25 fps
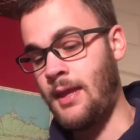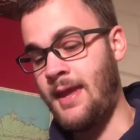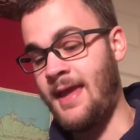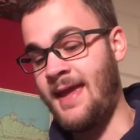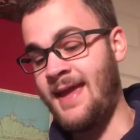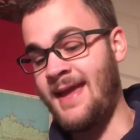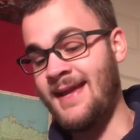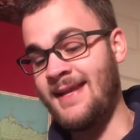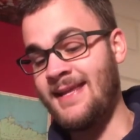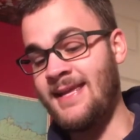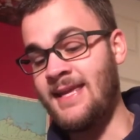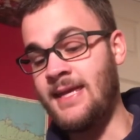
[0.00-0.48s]

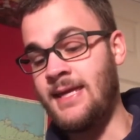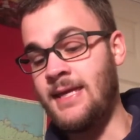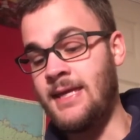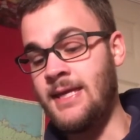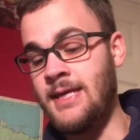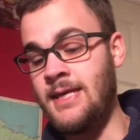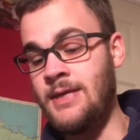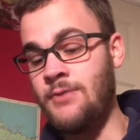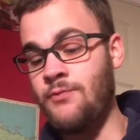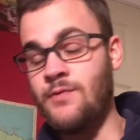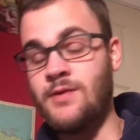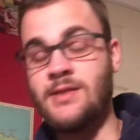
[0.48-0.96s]

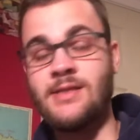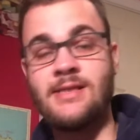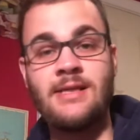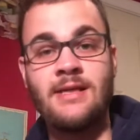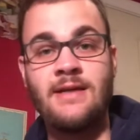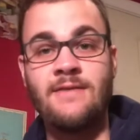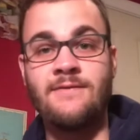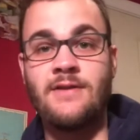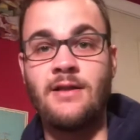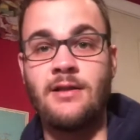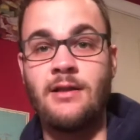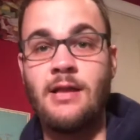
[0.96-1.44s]
he
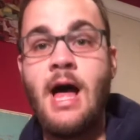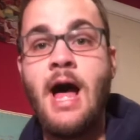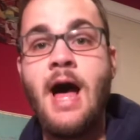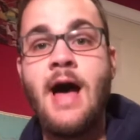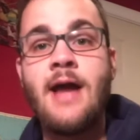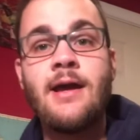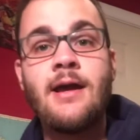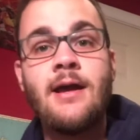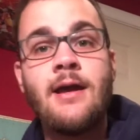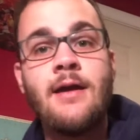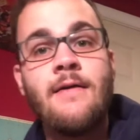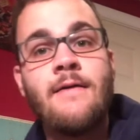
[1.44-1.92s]
received a
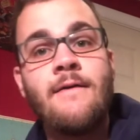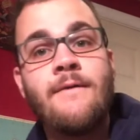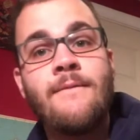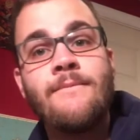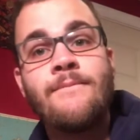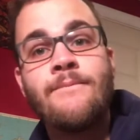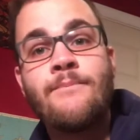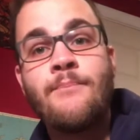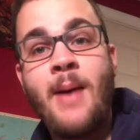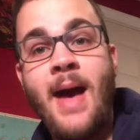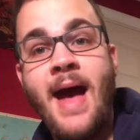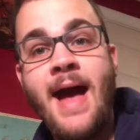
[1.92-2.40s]
lot of
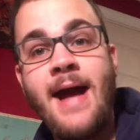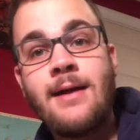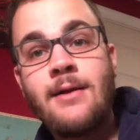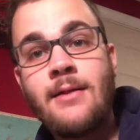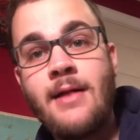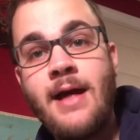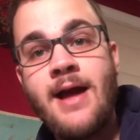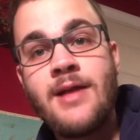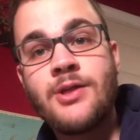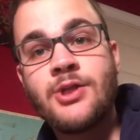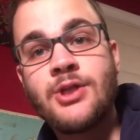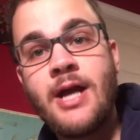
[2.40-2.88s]

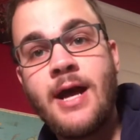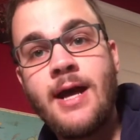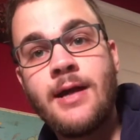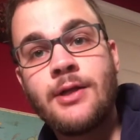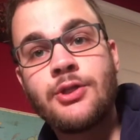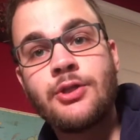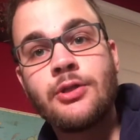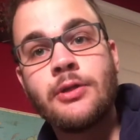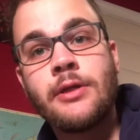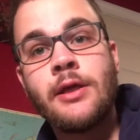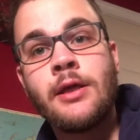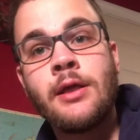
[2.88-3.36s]
backlash,
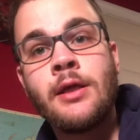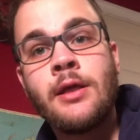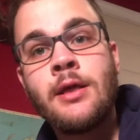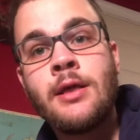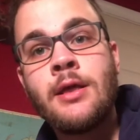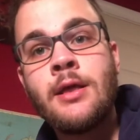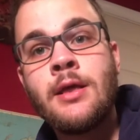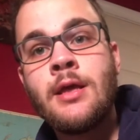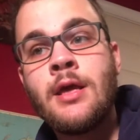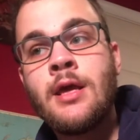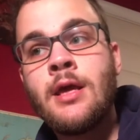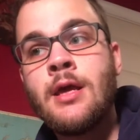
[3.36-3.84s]
actually,
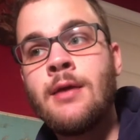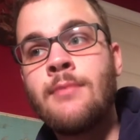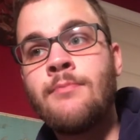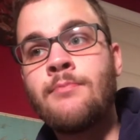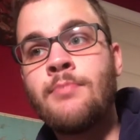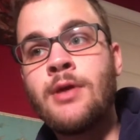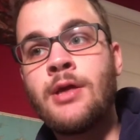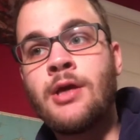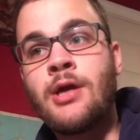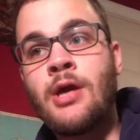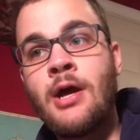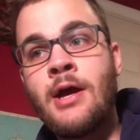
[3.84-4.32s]

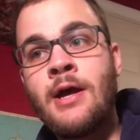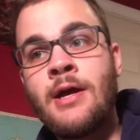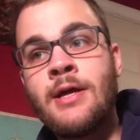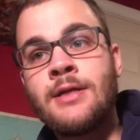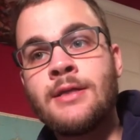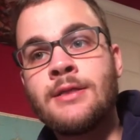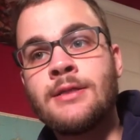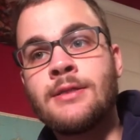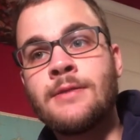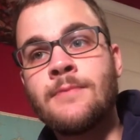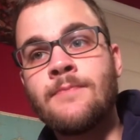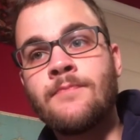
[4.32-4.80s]

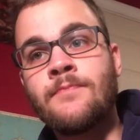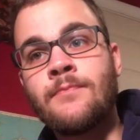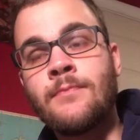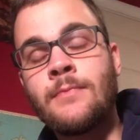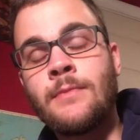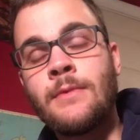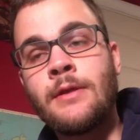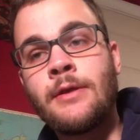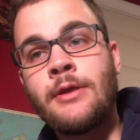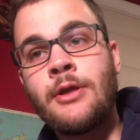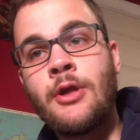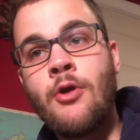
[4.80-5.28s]
because,
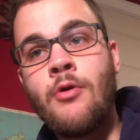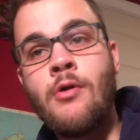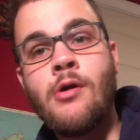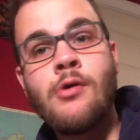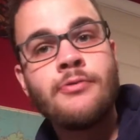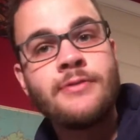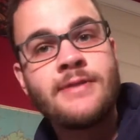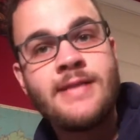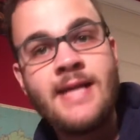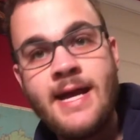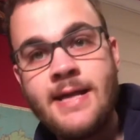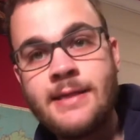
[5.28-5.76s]
you know,
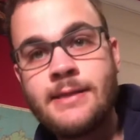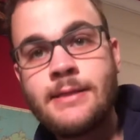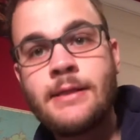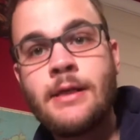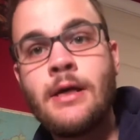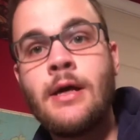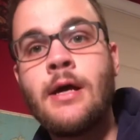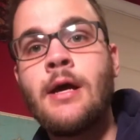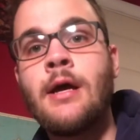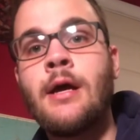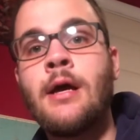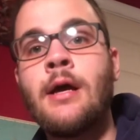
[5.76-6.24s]

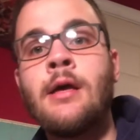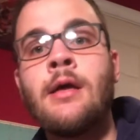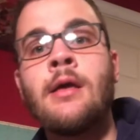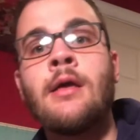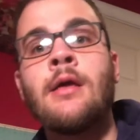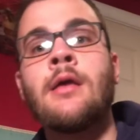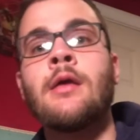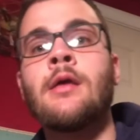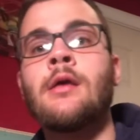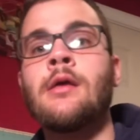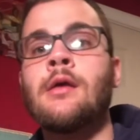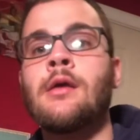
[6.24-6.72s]
Odessa,
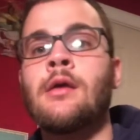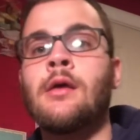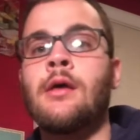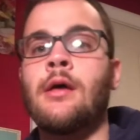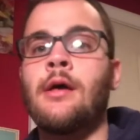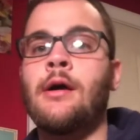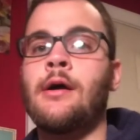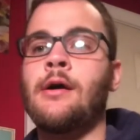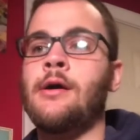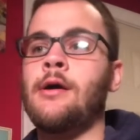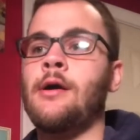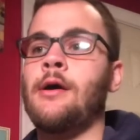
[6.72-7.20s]

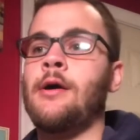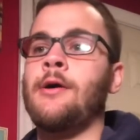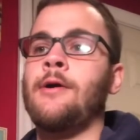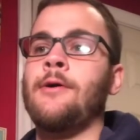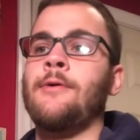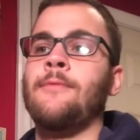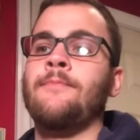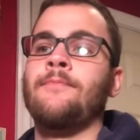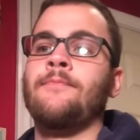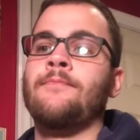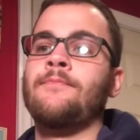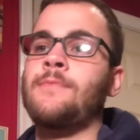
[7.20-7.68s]

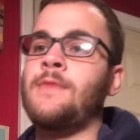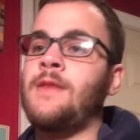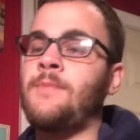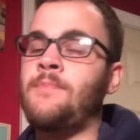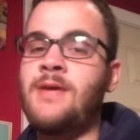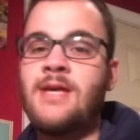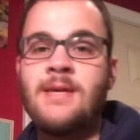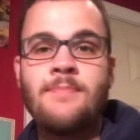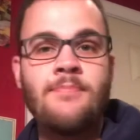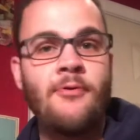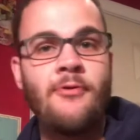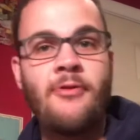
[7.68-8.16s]
the
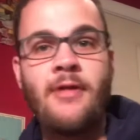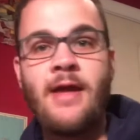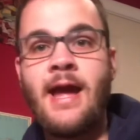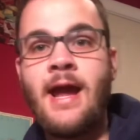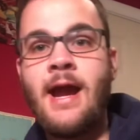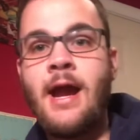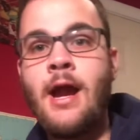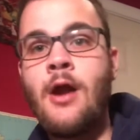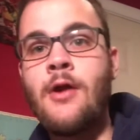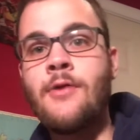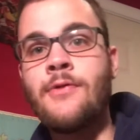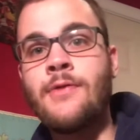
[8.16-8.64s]
people
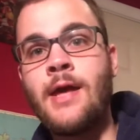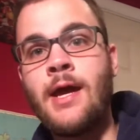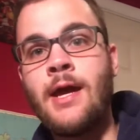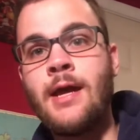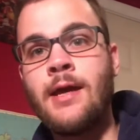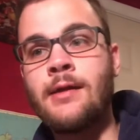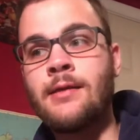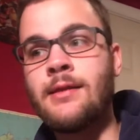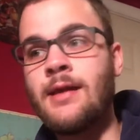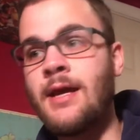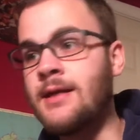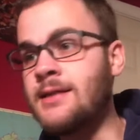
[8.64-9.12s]
there,
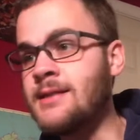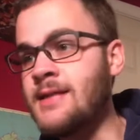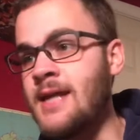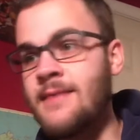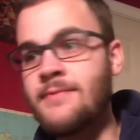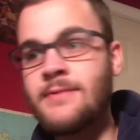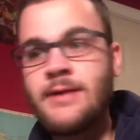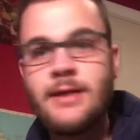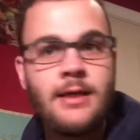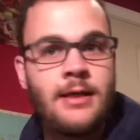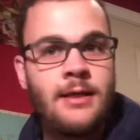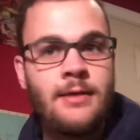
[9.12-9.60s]
they
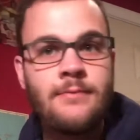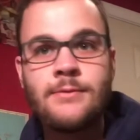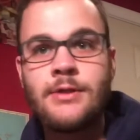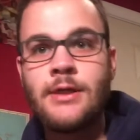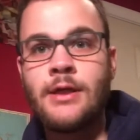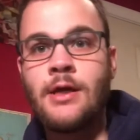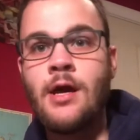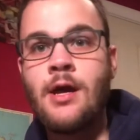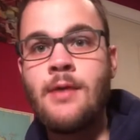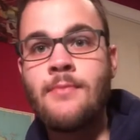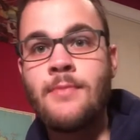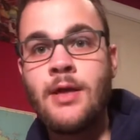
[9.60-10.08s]
accepted him
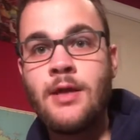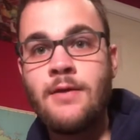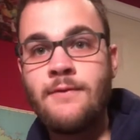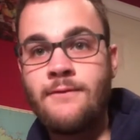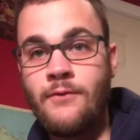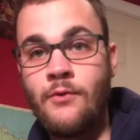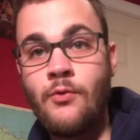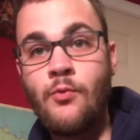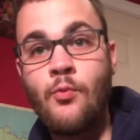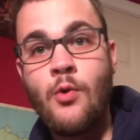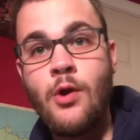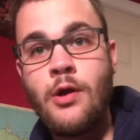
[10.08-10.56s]
to come in
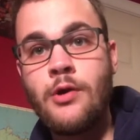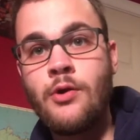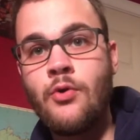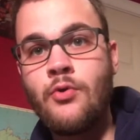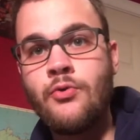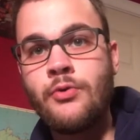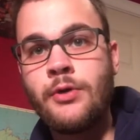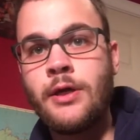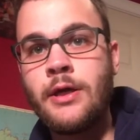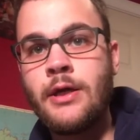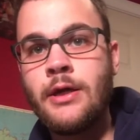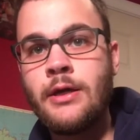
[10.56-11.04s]
for one
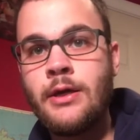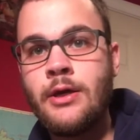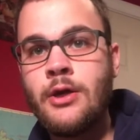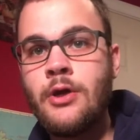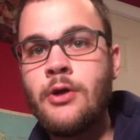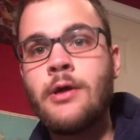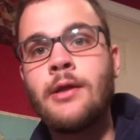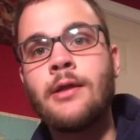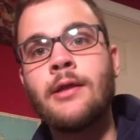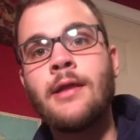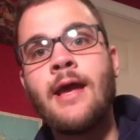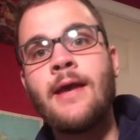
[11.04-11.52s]
whole
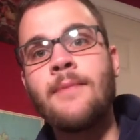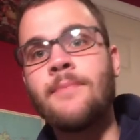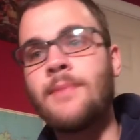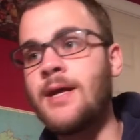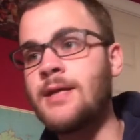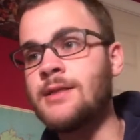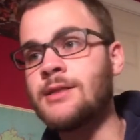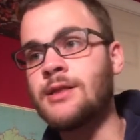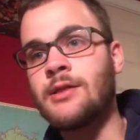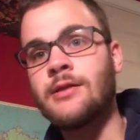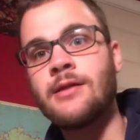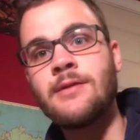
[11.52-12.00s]
year and, like,
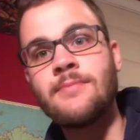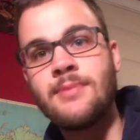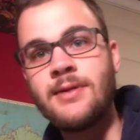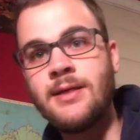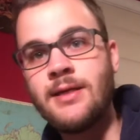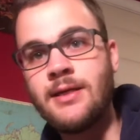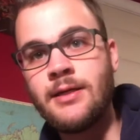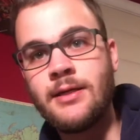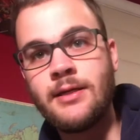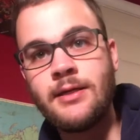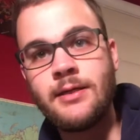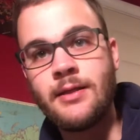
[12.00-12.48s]
basically
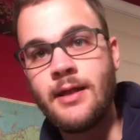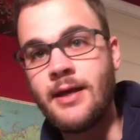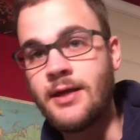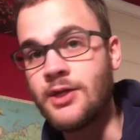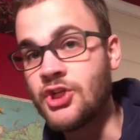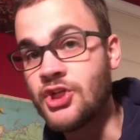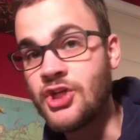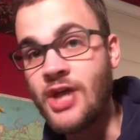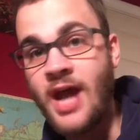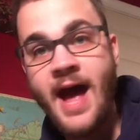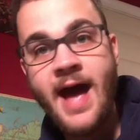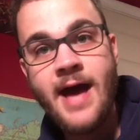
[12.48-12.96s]
be, like,
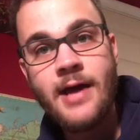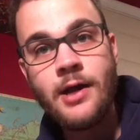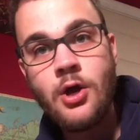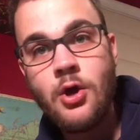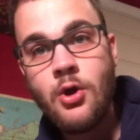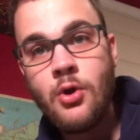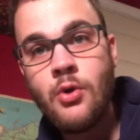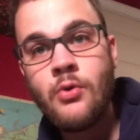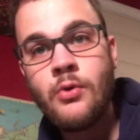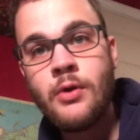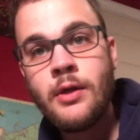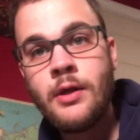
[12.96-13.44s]

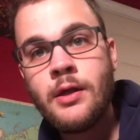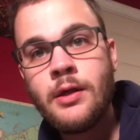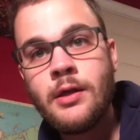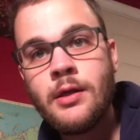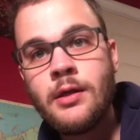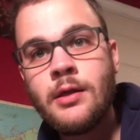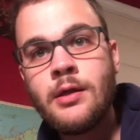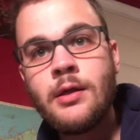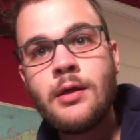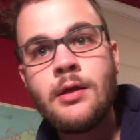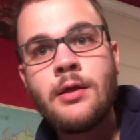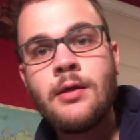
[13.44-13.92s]
shadow
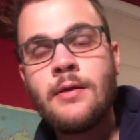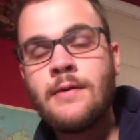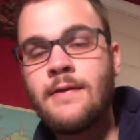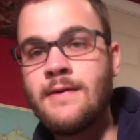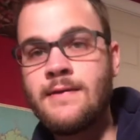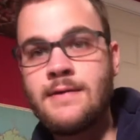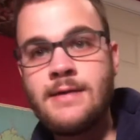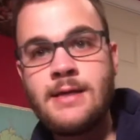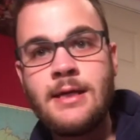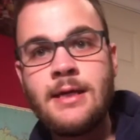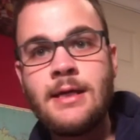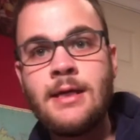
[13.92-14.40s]
the
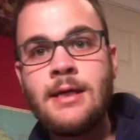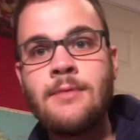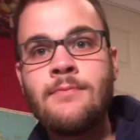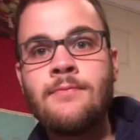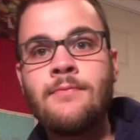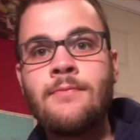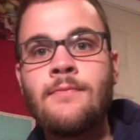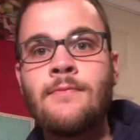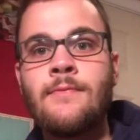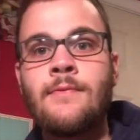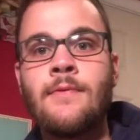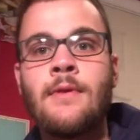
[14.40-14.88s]

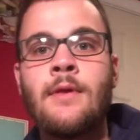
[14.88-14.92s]
team.